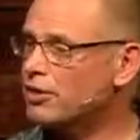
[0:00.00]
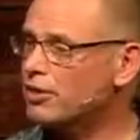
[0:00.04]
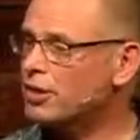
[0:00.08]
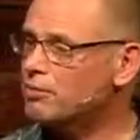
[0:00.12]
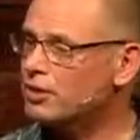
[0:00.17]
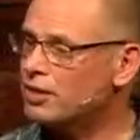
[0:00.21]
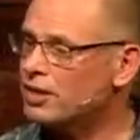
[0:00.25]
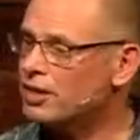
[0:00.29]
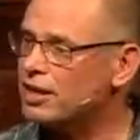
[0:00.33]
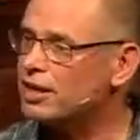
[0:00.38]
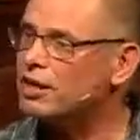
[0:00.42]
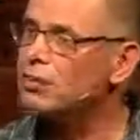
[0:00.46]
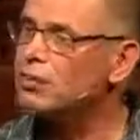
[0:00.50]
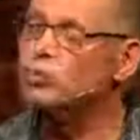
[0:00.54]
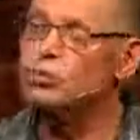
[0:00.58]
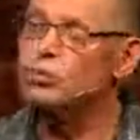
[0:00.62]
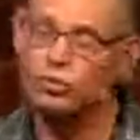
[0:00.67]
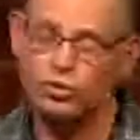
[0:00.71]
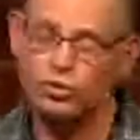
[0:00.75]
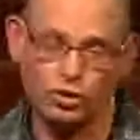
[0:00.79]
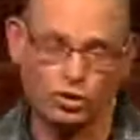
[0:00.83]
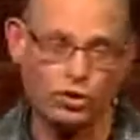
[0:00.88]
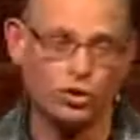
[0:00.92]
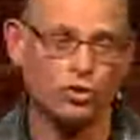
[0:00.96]
but he will
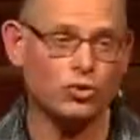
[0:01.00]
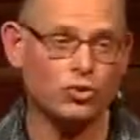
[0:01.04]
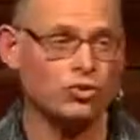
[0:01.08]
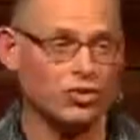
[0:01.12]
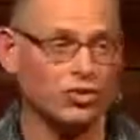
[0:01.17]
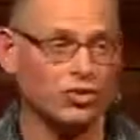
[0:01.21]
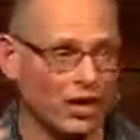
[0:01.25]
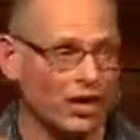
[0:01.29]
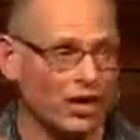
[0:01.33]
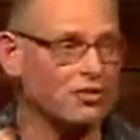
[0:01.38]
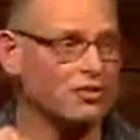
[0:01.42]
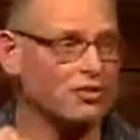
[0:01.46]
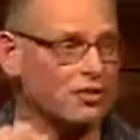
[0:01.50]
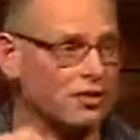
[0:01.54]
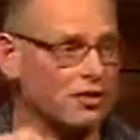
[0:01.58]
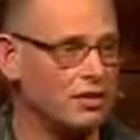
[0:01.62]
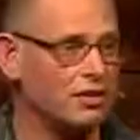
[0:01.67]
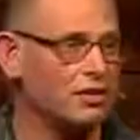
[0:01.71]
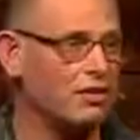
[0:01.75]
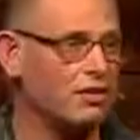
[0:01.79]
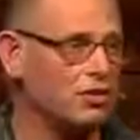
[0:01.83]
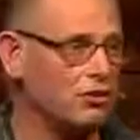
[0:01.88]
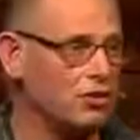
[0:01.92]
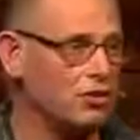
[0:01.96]
use us in
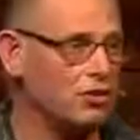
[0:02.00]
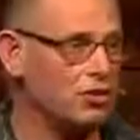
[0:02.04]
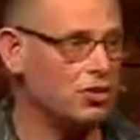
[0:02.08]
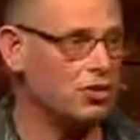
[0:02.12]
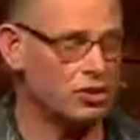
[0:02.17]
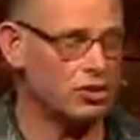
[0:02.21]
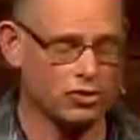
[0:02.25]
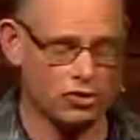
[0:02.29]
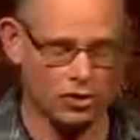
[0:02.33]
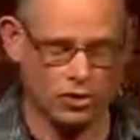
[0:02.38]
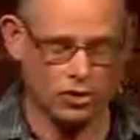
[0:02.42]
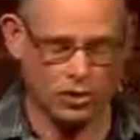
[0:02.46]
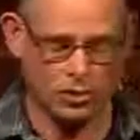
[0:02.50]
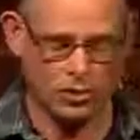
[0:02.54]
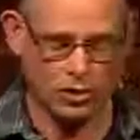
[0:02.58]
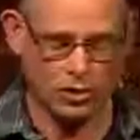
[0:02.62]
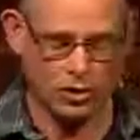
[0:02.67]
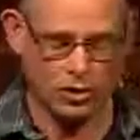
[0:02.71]
the future too.